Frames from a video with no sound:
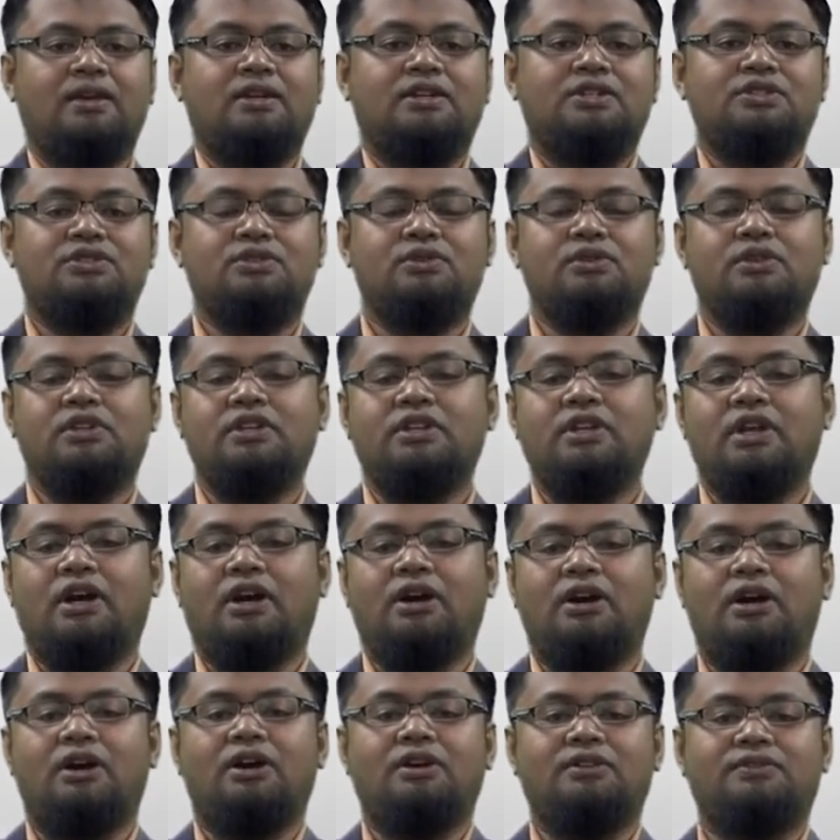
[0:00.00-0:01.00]
Students
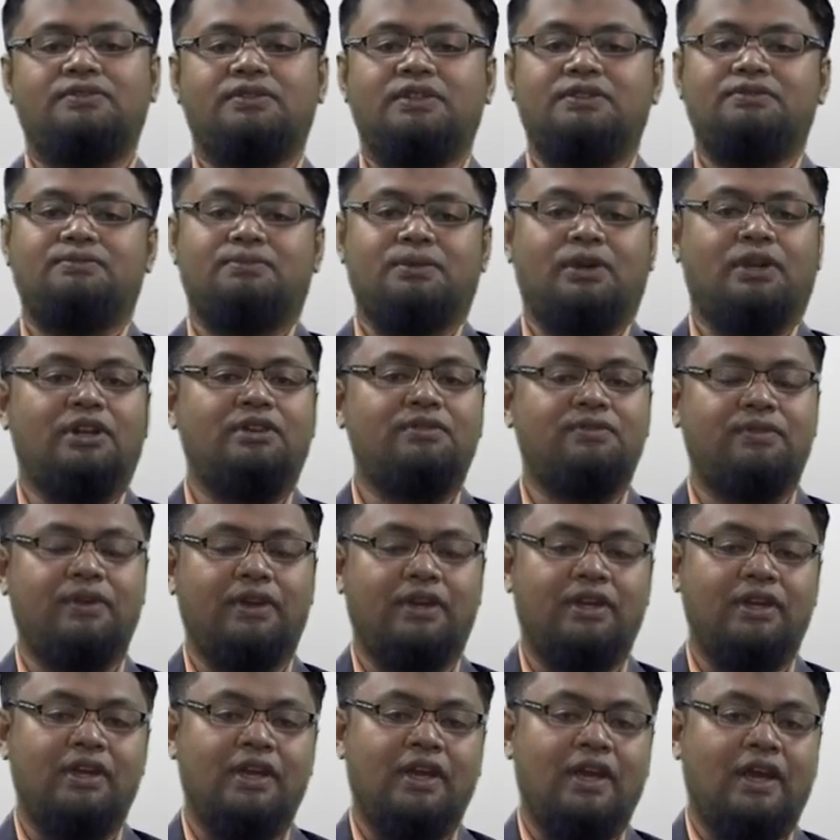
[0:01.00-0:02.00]
are often prolific
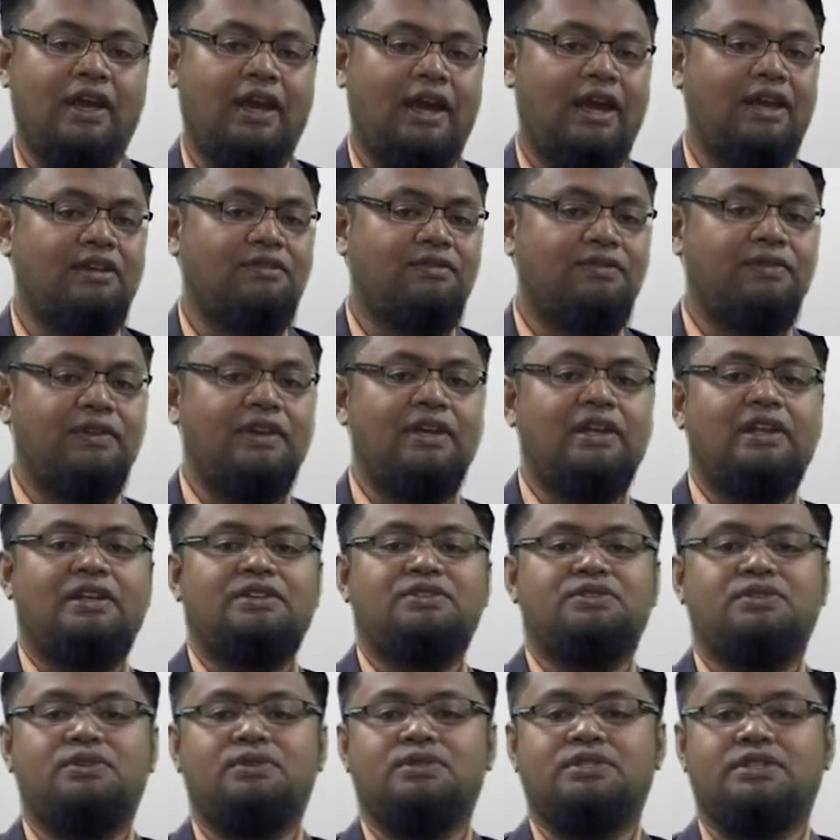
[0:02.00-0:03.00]
and
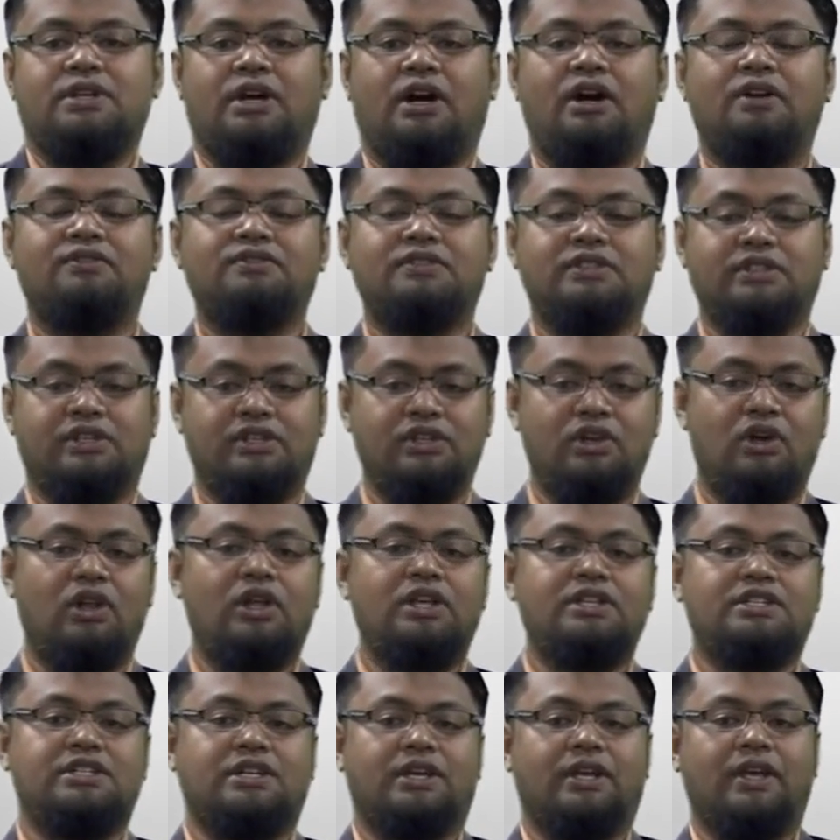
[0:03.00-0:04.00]
fearless users of
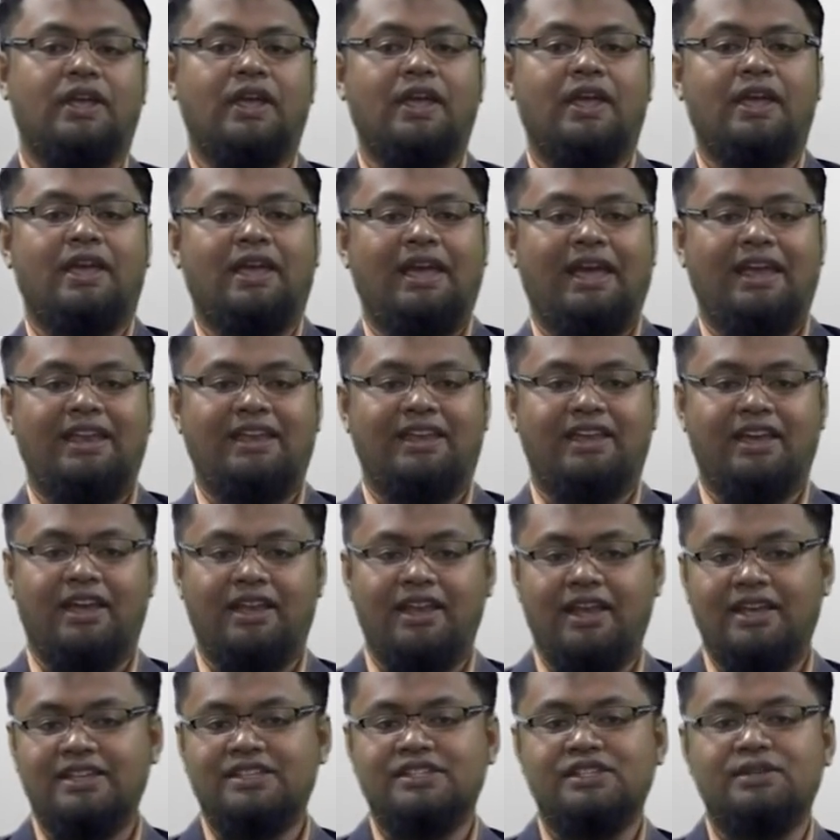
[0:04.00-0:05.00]
technology and
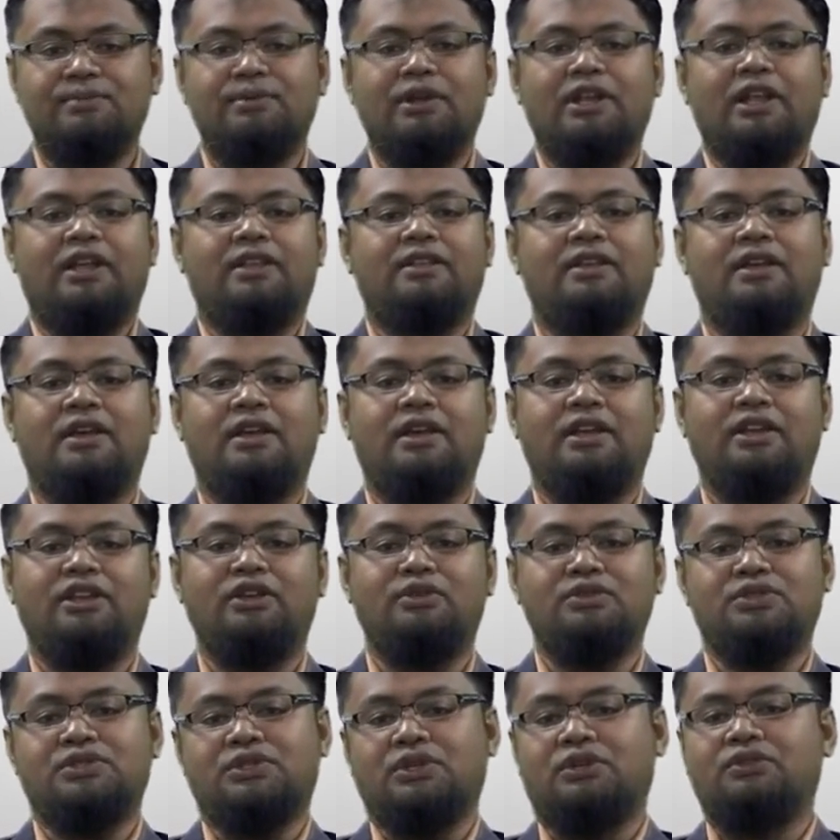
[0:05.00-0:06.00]
can assimilate
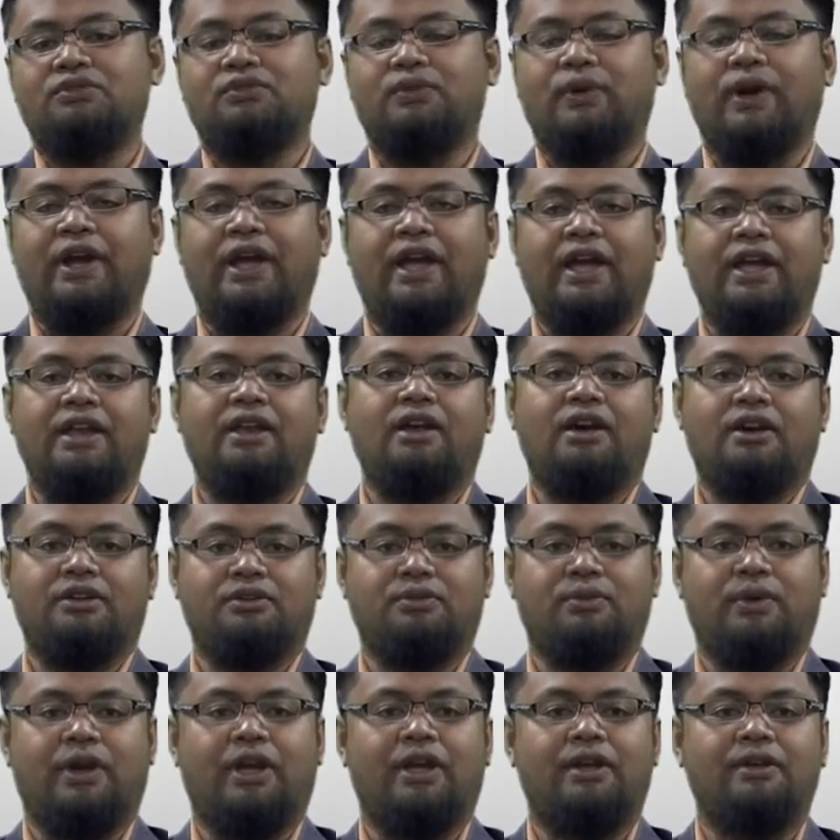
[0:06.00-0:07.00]
new software and
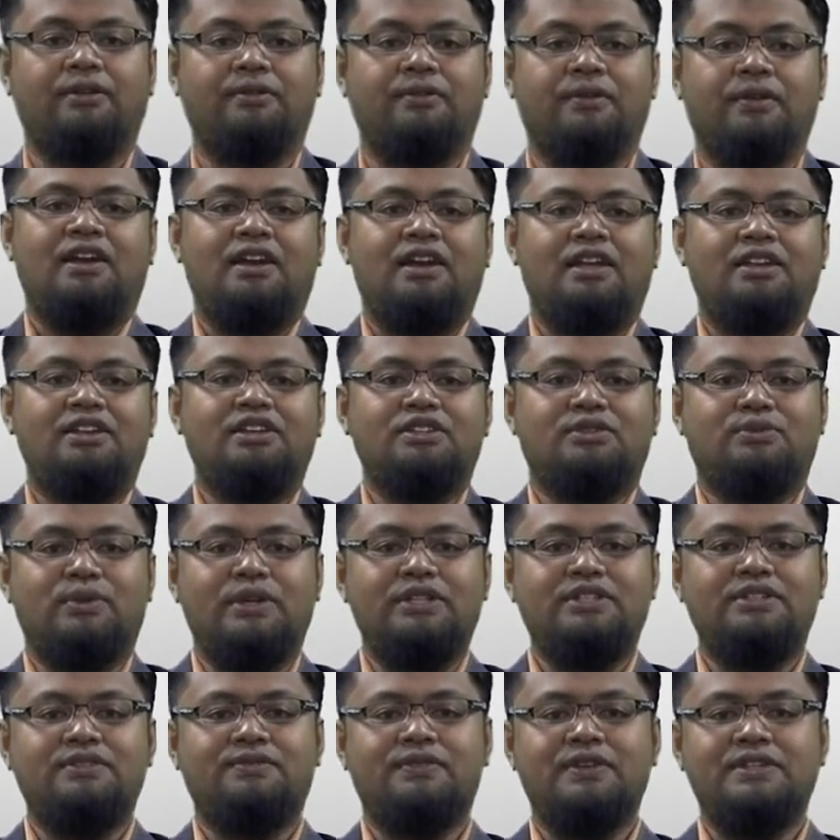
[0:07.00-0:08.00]
hardware. The
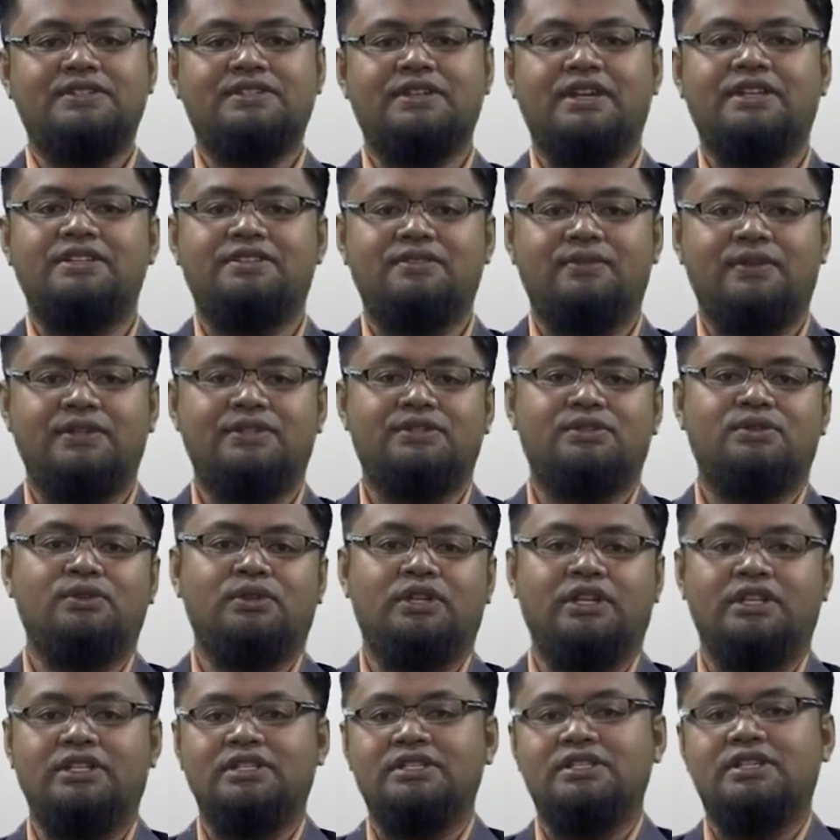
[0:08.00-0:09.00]
21st century
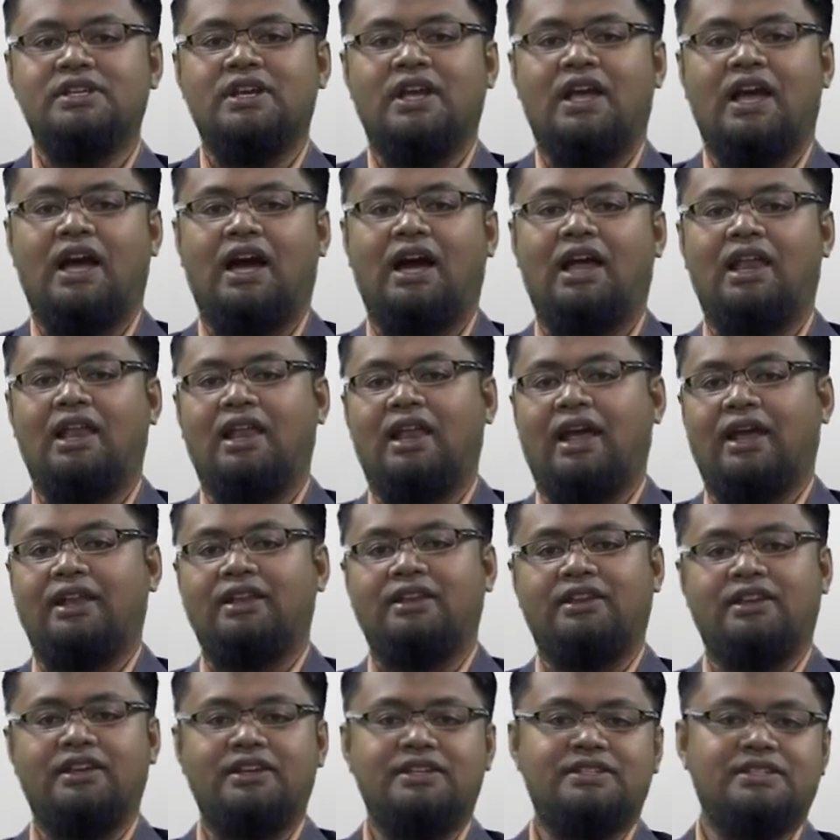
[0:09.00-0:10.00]
students are light
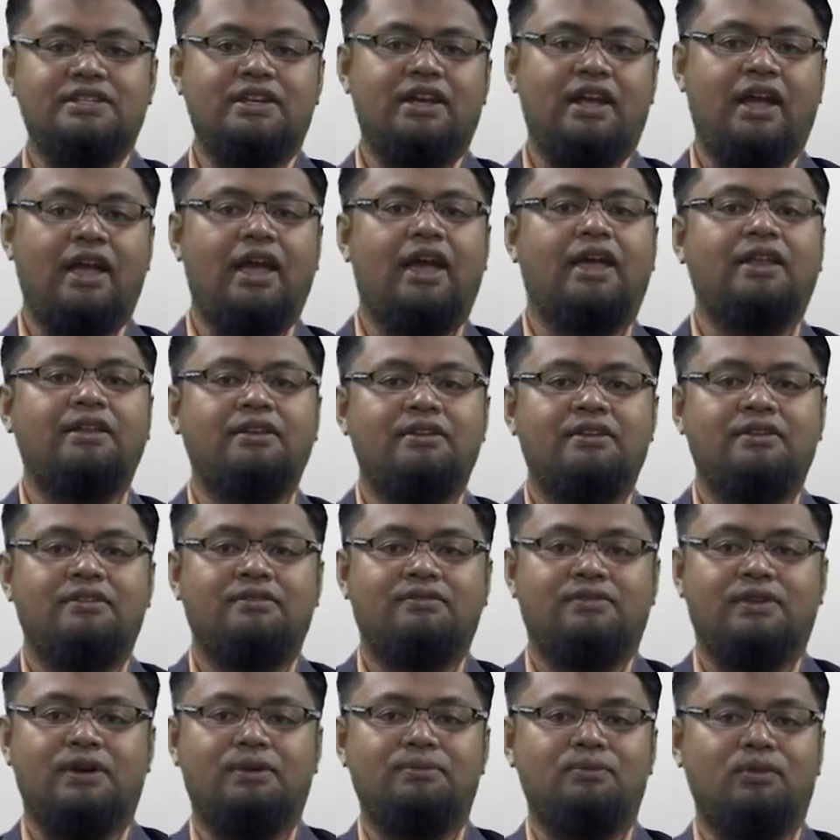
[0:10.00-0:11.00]
years ahead
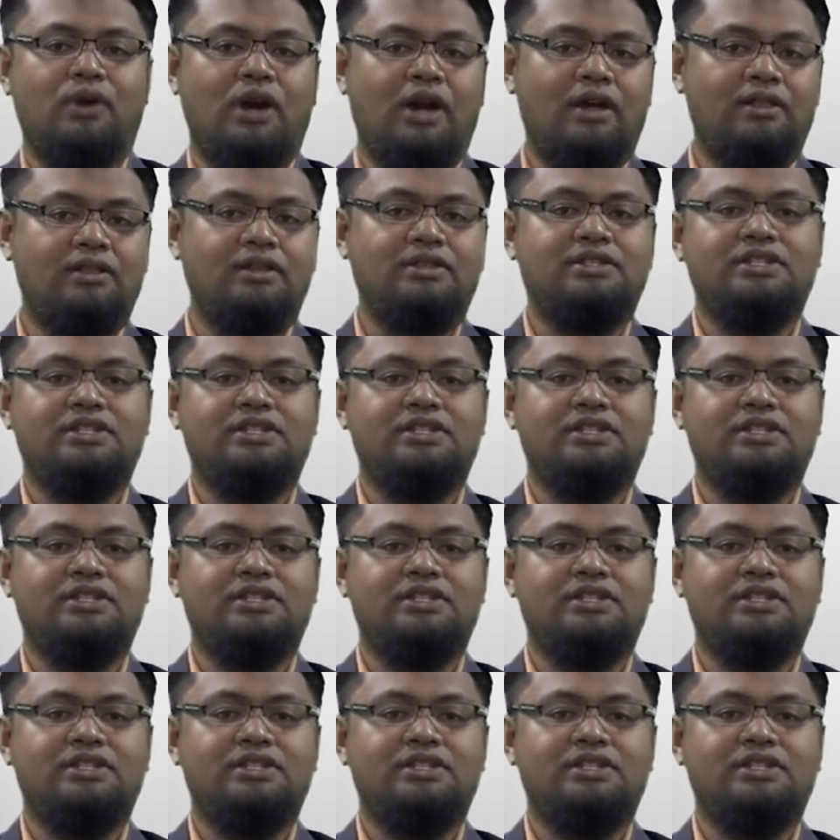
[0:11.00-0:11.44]
from other